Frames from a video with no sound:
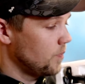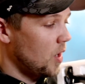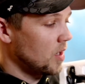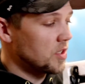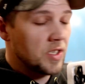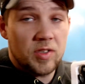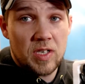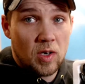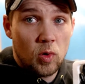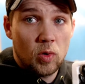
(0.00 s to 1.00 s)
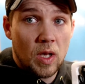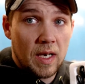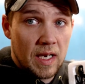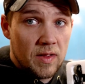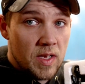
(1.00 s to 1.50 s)
Honestly, there's not a whole
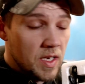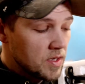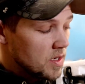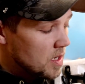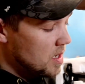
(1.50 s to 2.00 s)
lot in these.